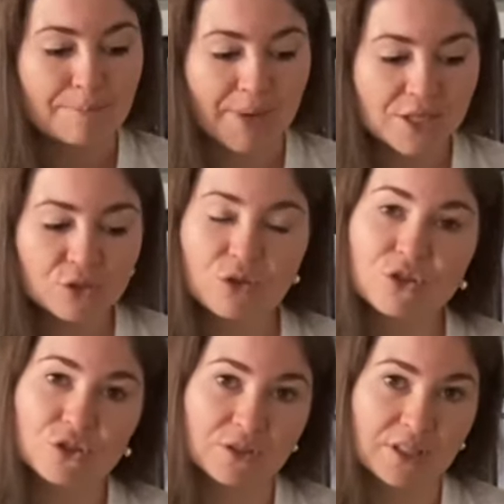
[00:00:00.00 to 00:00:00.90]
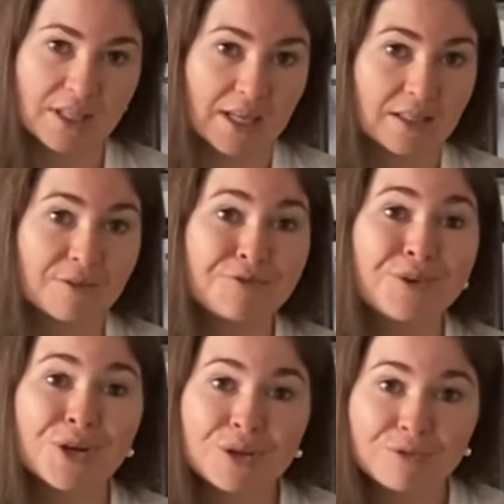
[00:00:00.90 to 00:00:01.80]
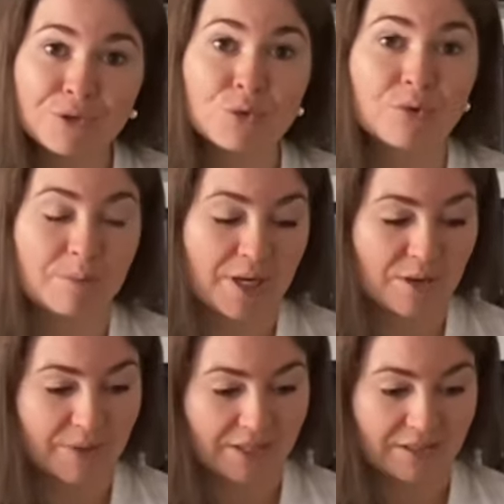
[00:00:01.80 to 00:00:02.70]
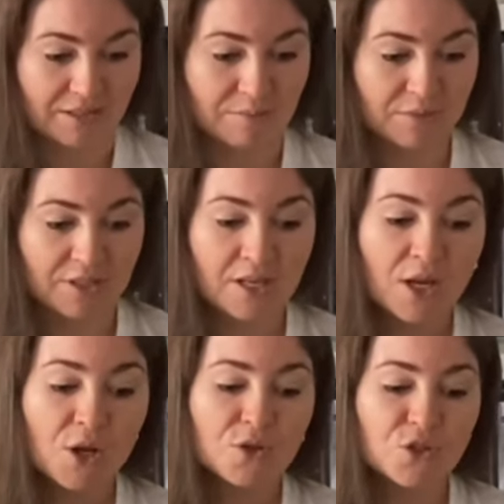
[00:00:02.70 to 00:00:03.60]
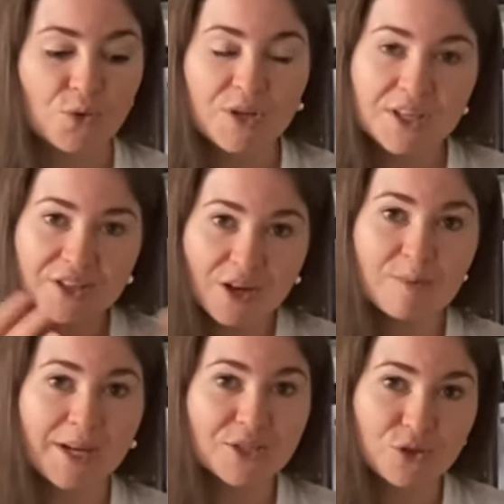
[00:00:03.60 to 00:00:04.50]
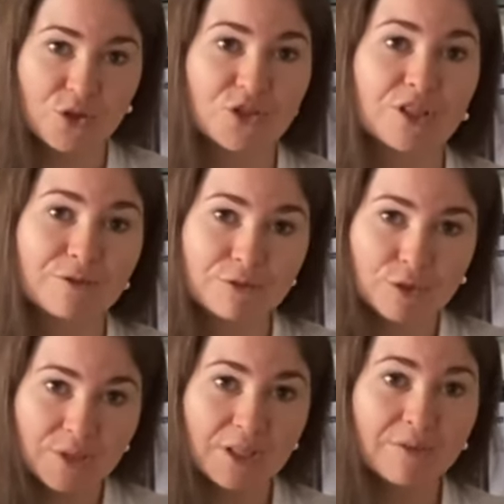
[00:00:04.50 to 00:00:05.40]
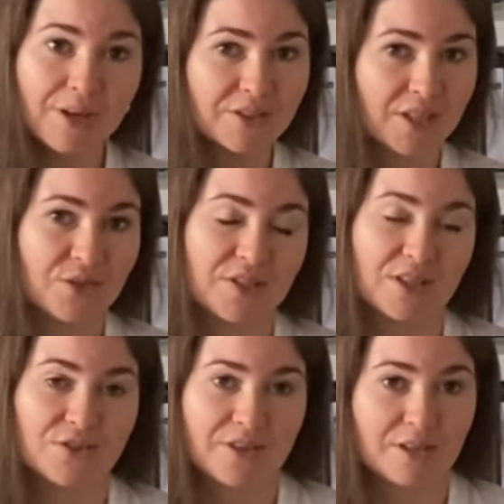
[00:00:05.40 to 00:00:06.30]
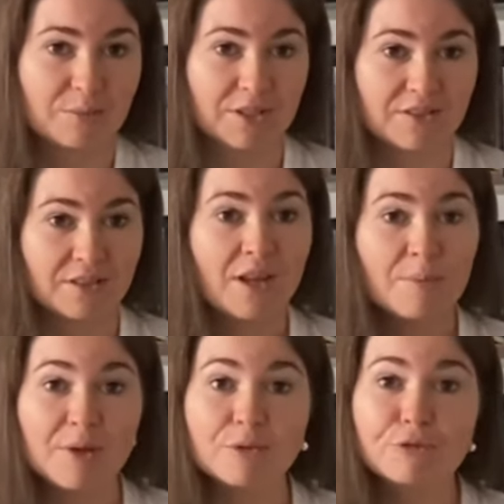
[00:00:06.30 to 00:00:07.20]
mitochondrial DNA has very few repair mechanisms. So here's our mitochondria floating around in our cell cytoplasm, being